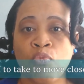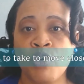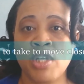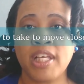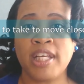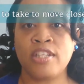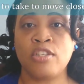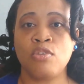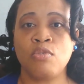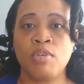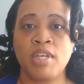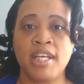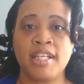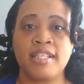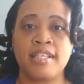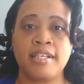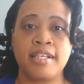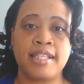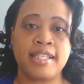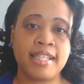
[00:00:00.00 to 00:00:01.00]
really do need
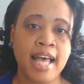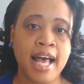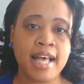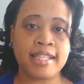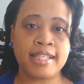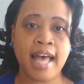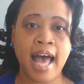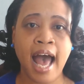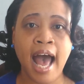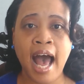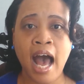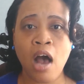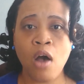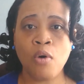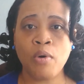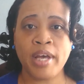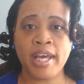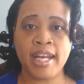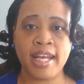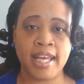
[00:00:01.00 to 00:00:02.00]
to assess
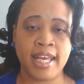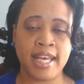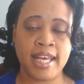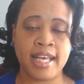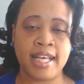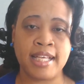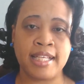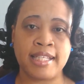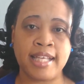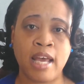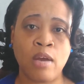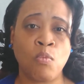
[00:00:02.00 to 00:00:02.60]
how it is